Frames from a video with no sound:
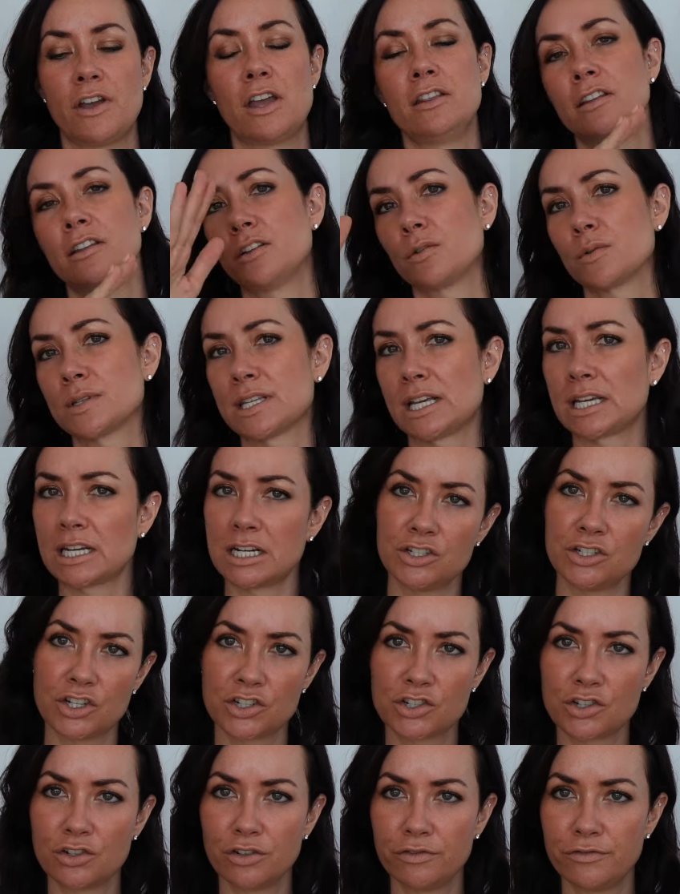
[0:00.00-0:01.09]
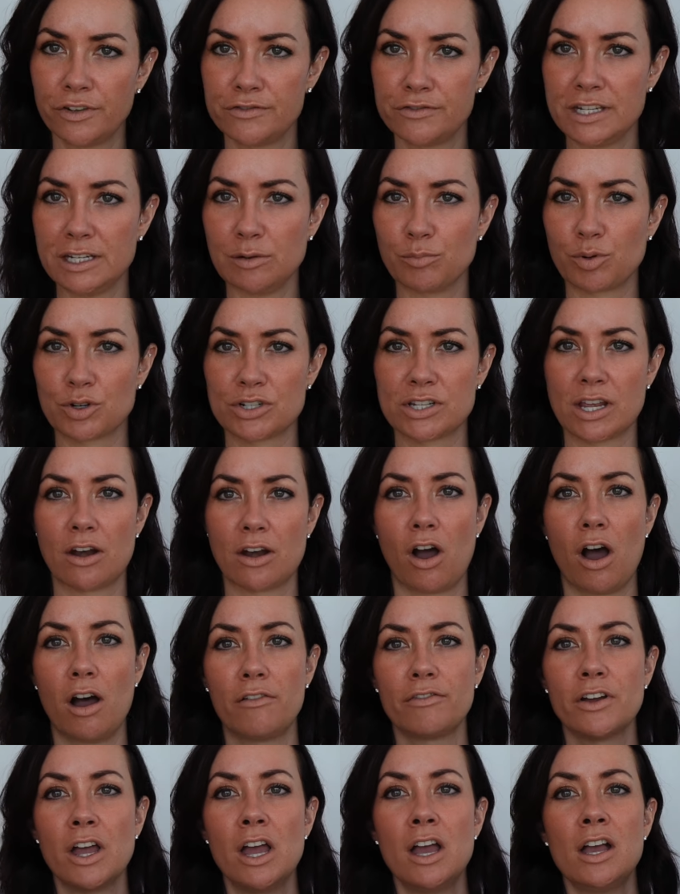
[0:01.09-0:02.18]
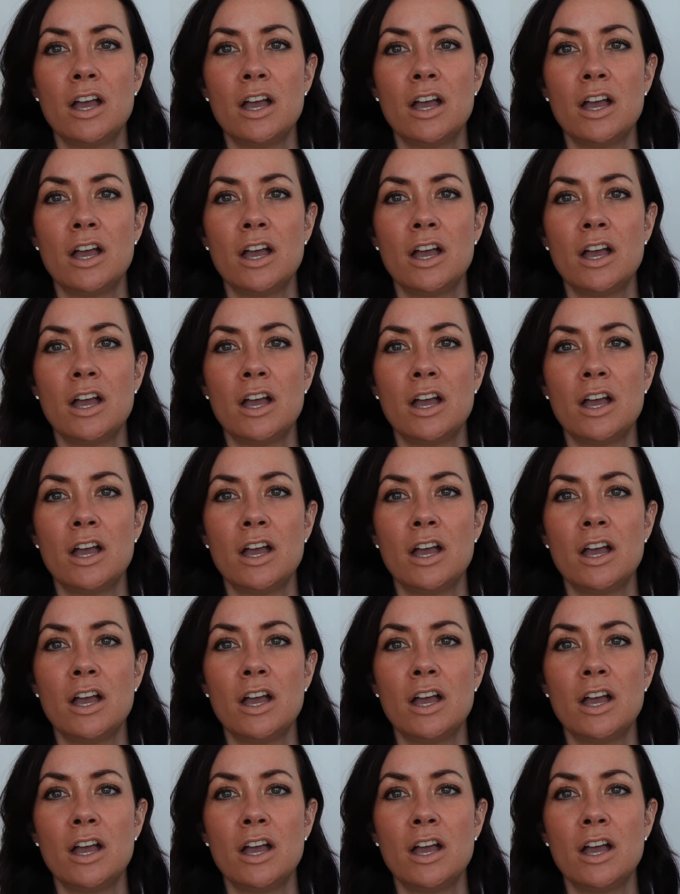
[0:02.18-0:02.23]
and then there was like an additional 15% off.